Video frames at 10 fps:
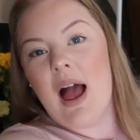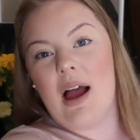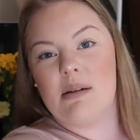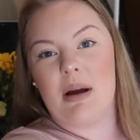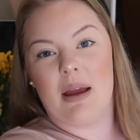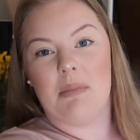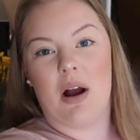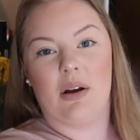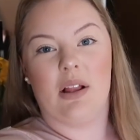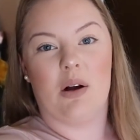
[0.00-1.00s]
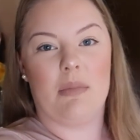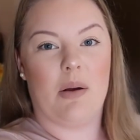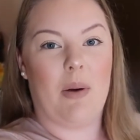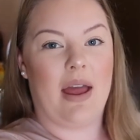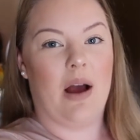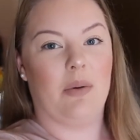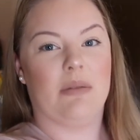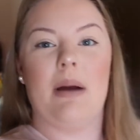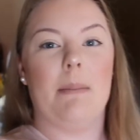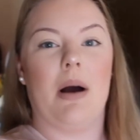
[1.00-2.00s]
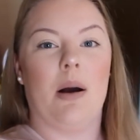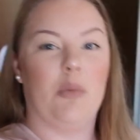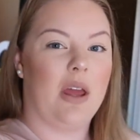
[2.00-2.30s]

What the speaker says: I'm currently on my way out with my mom.